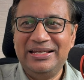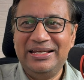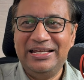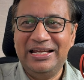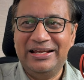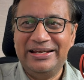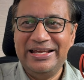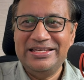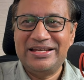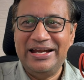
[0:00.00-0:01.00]
in a
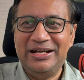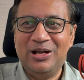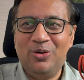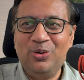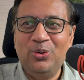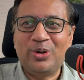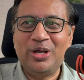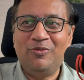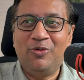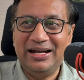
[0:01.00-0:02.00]
range right now
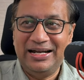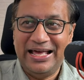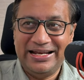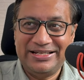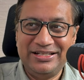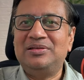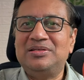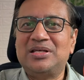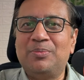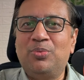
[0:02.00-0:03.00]
looking for direction.
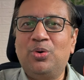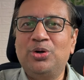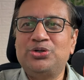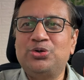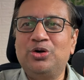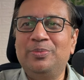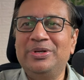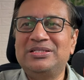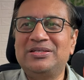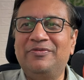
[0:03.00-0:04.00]
Support should
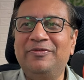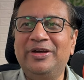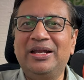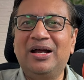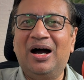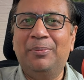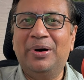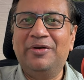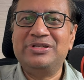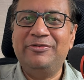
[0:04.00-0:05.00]
be somewhere
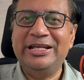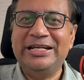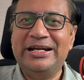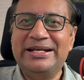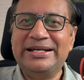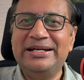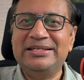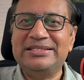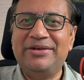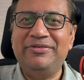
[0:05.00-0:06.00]
above 1700,
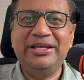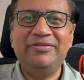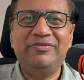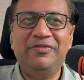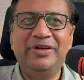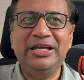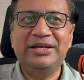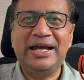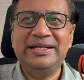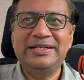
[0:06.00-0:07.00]
1750
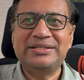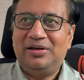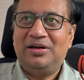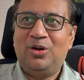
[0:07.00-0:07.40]
kinds.